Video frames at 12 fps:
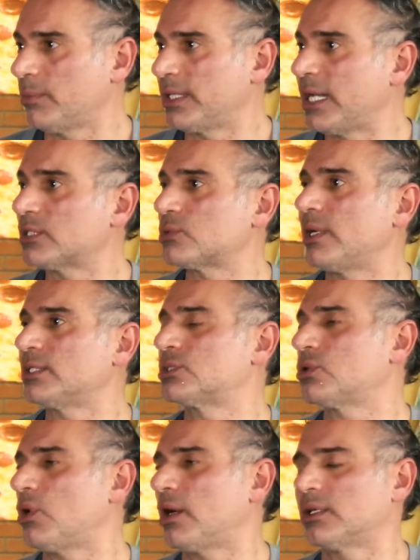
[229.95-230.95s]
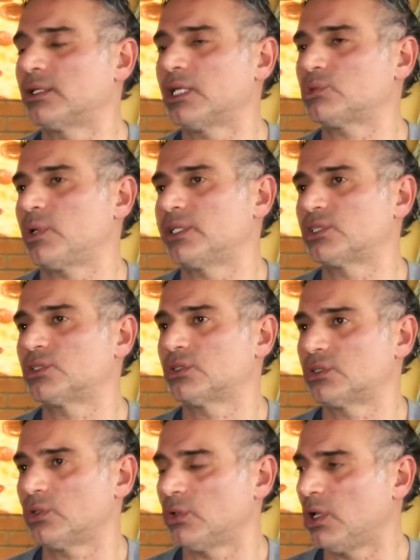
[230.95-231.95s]
and that's why it's so hard, and that's why it stood
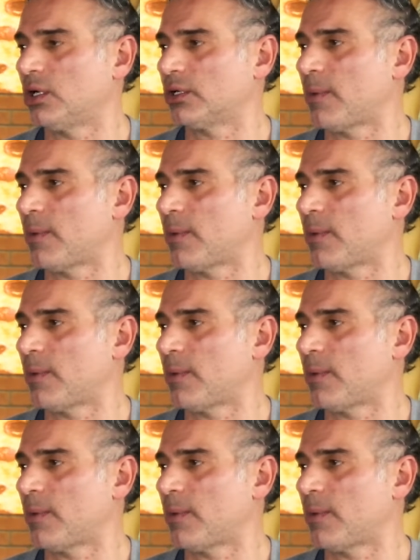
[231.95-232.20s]
so long.